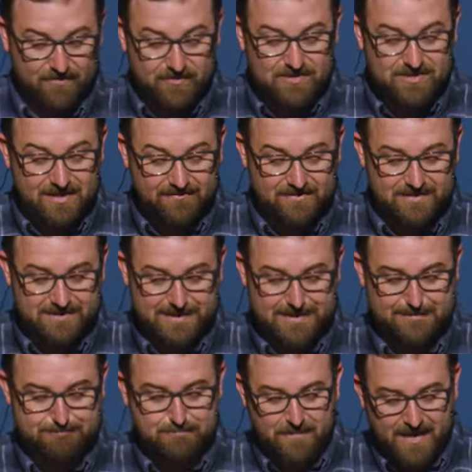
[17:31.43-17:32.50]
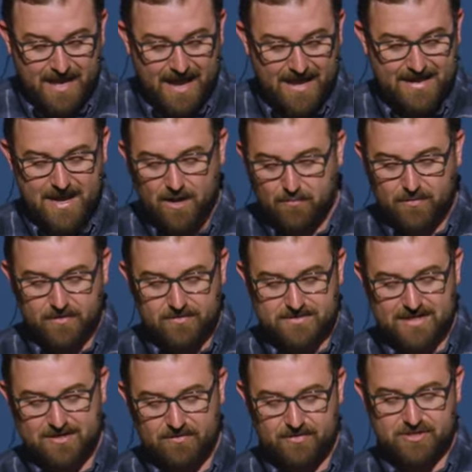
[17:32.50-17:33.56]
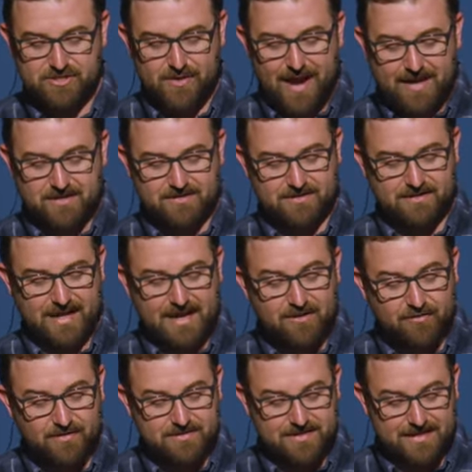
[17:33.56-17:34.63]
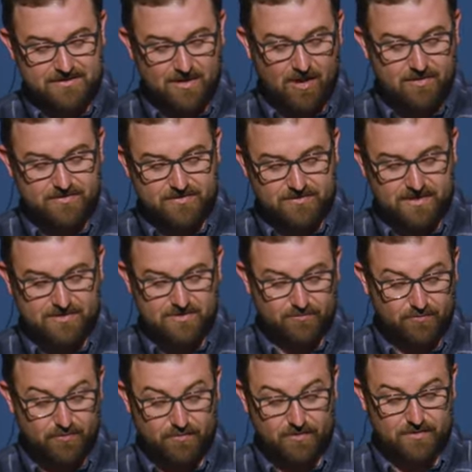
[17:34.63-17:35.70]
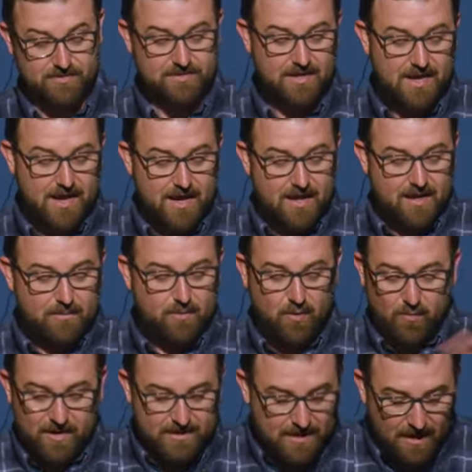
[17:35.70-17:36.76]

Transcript: Verse 17, and now, brothers, I know that you acted in ignorance, as also did your rulers, but what